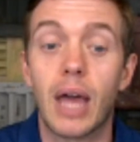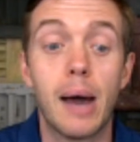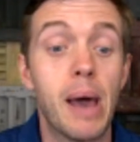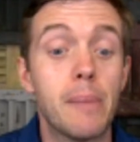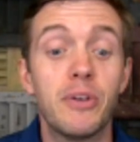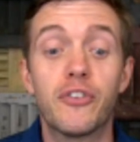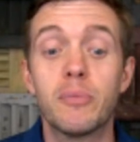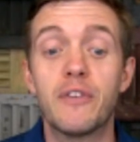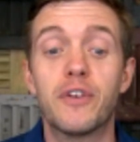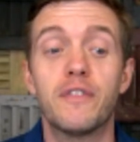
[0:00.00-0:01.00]
I'm happy for
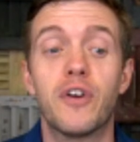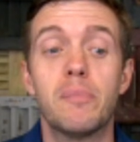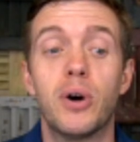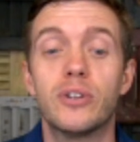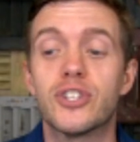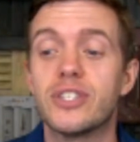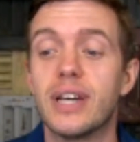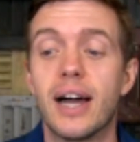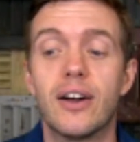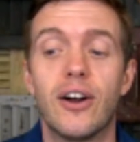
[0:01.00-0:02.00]
my friend Farbo, who's a
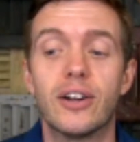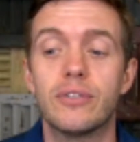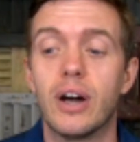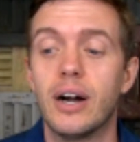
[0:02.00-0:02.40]
diehard